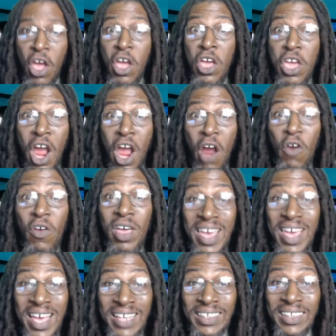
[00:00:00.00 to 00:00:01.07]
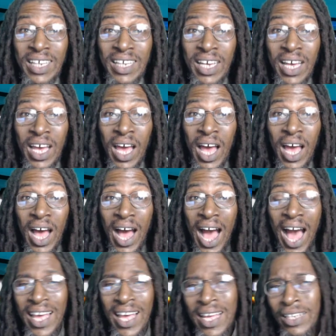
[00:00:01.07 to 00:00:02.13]
Here is
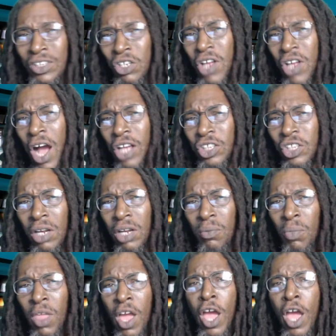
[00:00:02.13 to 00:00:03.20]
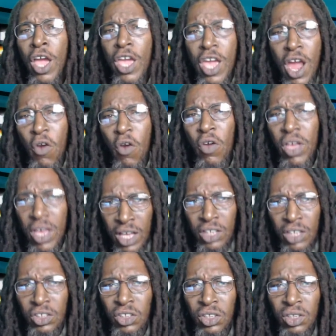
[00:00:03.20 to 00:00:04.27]
an introduction. Here
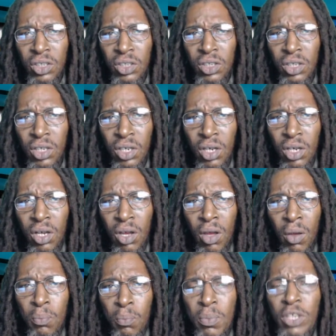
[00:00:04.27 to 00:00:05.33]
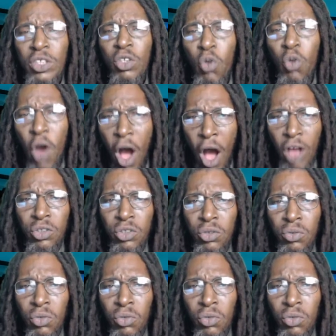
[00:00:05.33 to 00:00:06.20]
is Mr. Roos